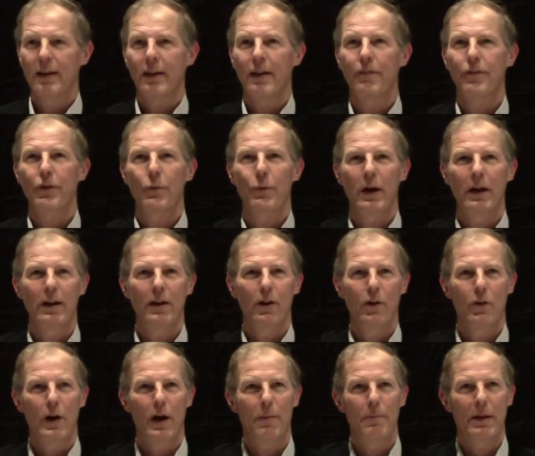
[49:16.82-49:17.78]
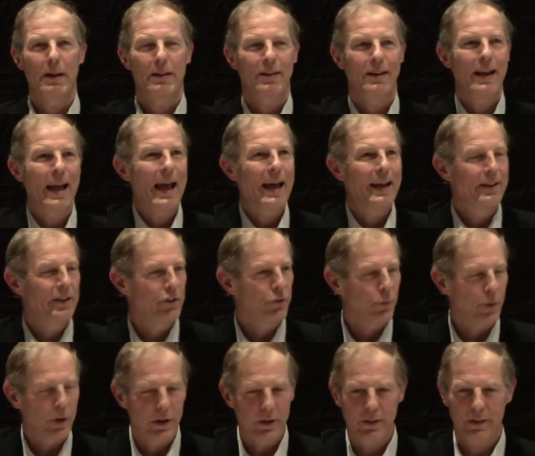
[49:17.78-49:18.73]
If you want to know how much land is
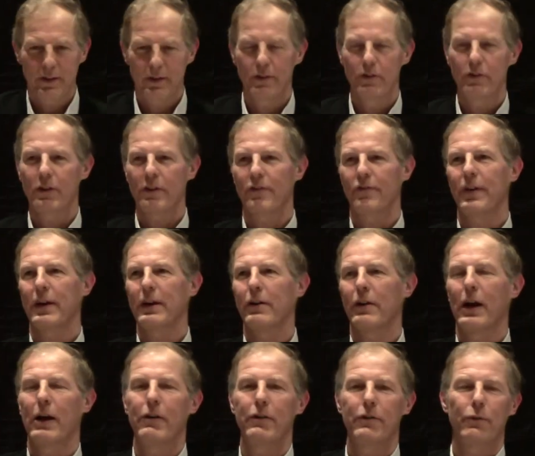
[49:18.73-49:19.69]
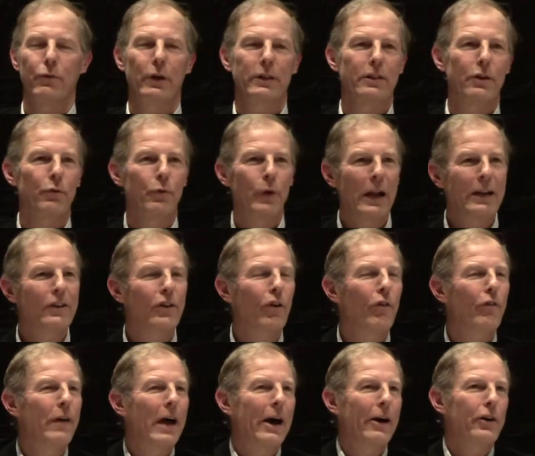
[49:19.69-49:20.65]
worth, you just figure out what the
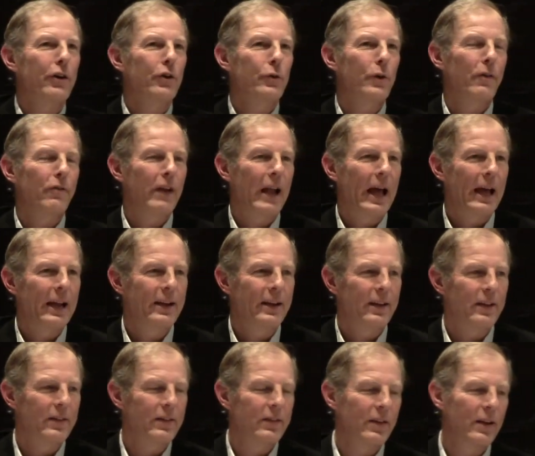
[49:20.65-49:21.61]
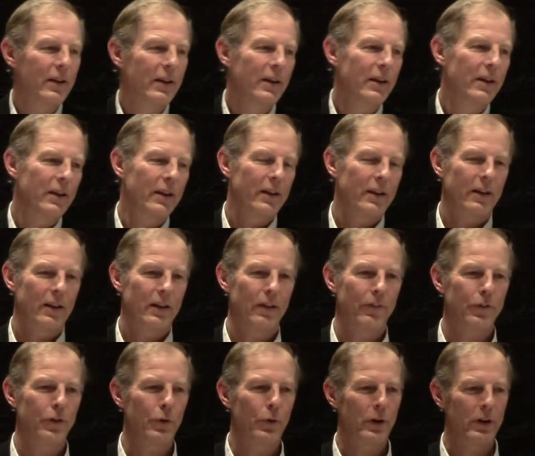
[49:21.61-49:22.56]
rental value of land is.
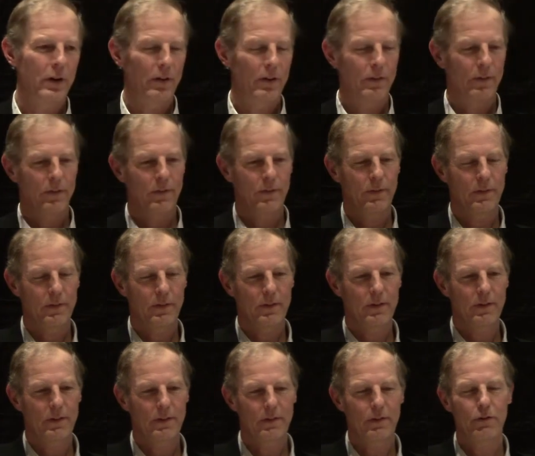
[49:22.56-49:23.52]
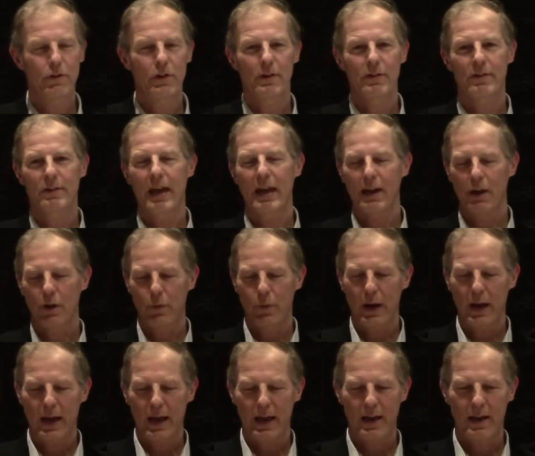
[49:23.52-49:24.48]
If you want to You just take
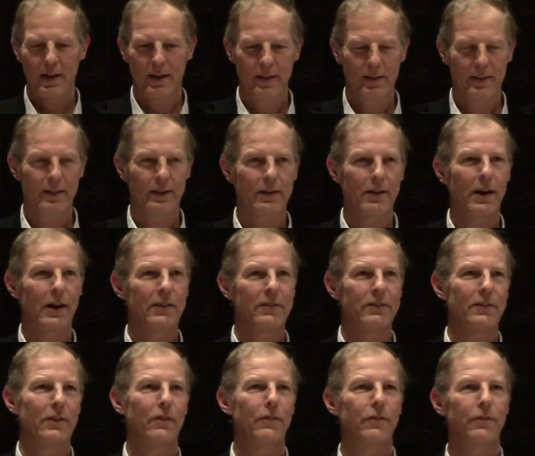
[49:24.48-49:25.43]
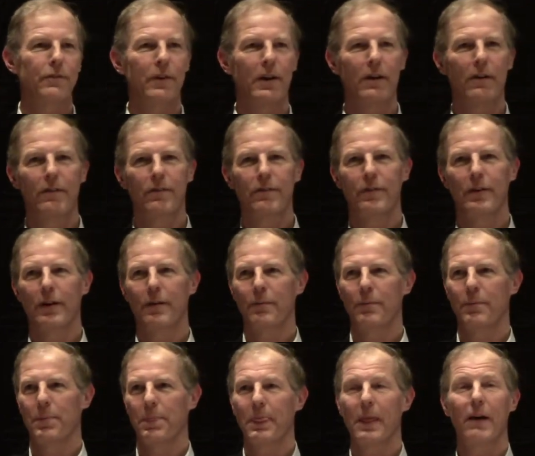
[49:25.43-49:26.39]
away the cost of, of,
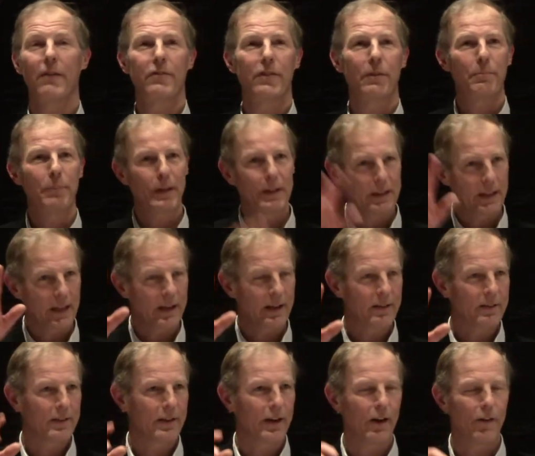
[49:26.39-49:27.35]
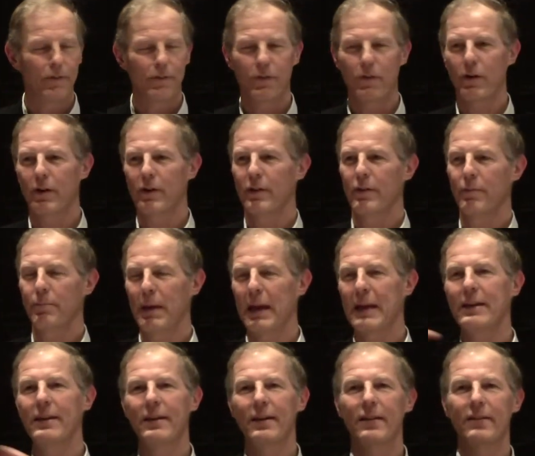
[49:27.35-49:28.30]
um, of the building itself or the
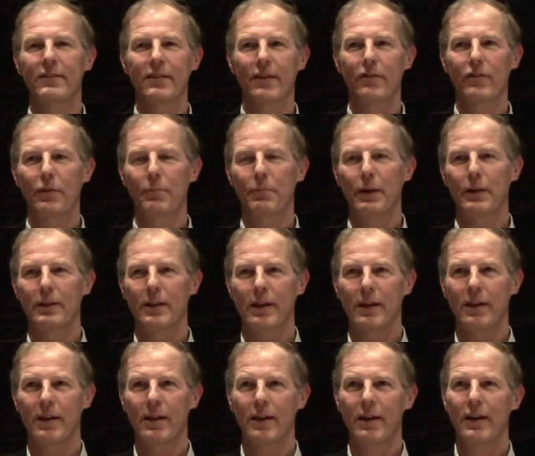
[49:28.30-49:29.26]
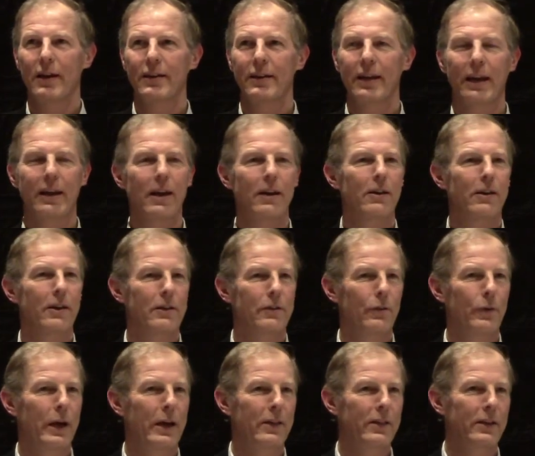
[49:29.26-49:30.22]
maintenance of the building, take
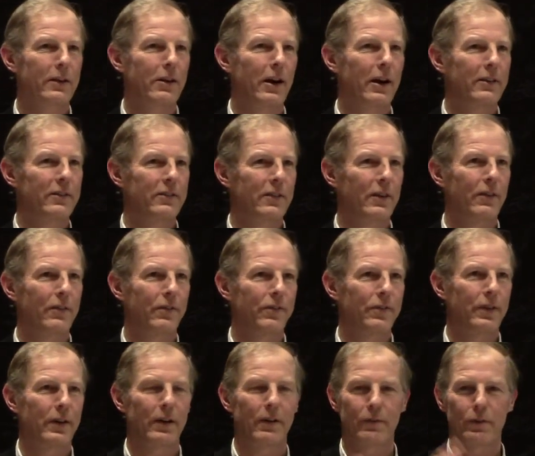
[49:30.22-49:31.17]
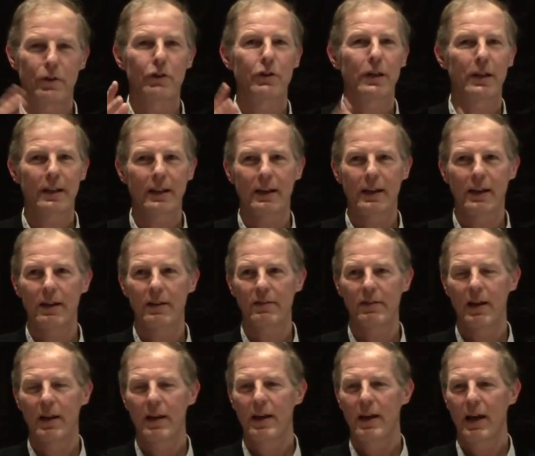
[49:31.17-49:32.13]
away the cost of um,
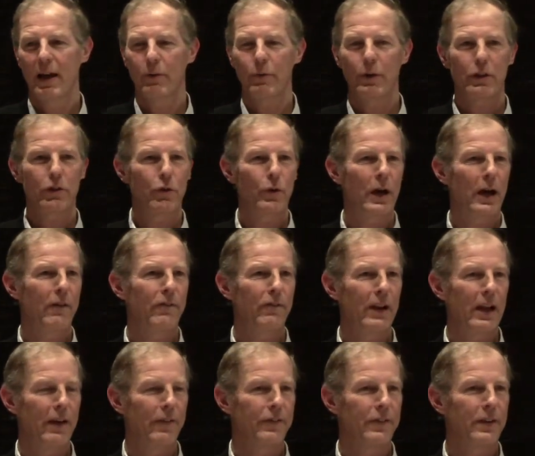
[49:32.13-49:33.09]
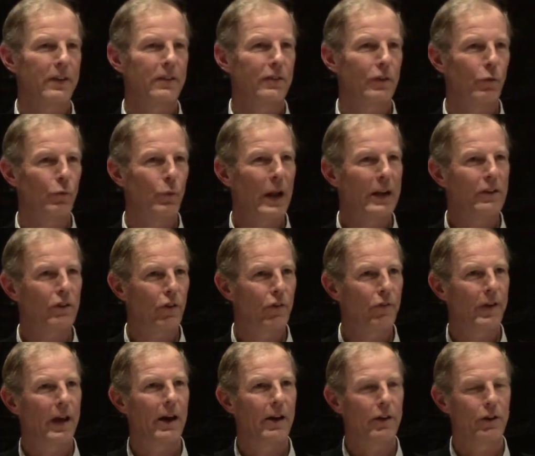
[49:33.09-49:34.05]
utilities, and what you have left is the rental
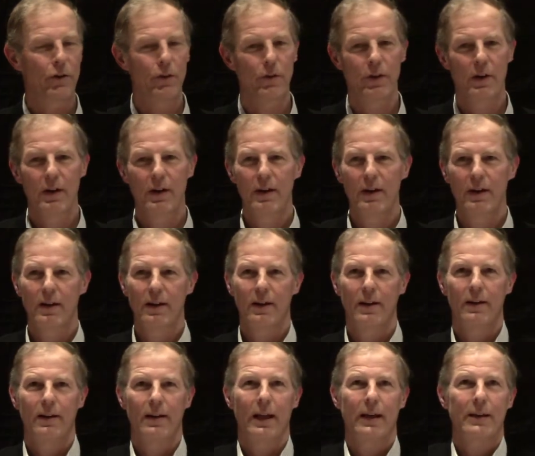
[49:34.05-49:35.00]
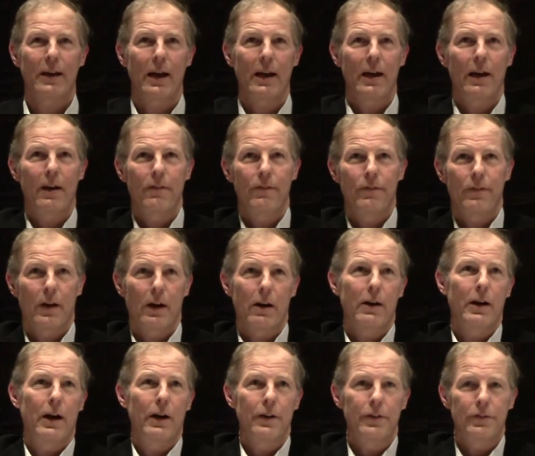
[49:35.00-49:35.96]
value. Like I have
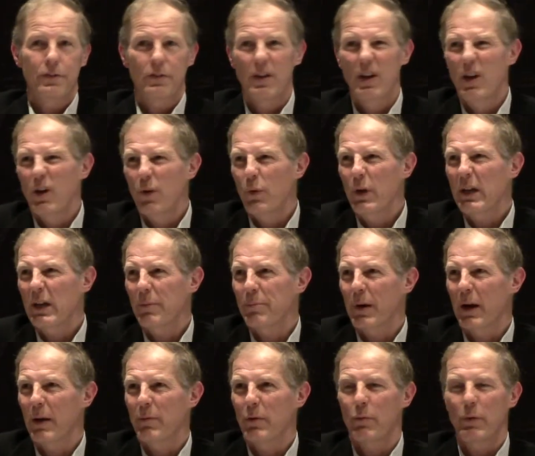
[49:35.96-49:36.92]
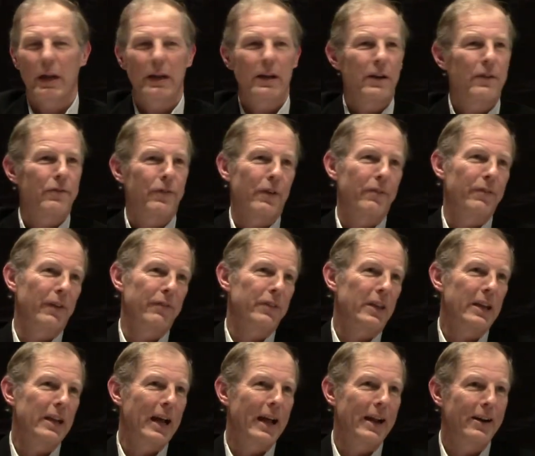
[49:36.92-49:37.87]
our house, we could probably rent it for
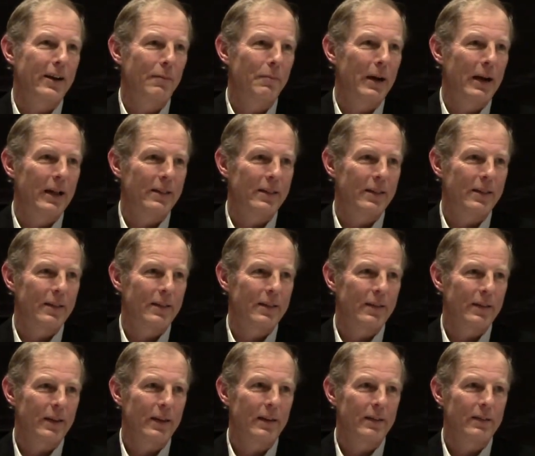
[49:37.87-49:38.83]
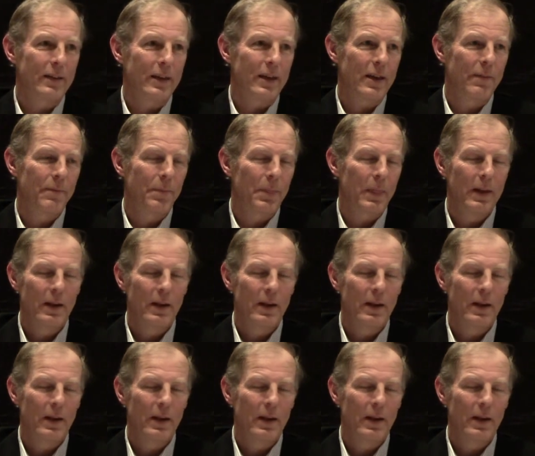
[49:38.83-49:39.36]
fifteen hundred dollars a month, easy.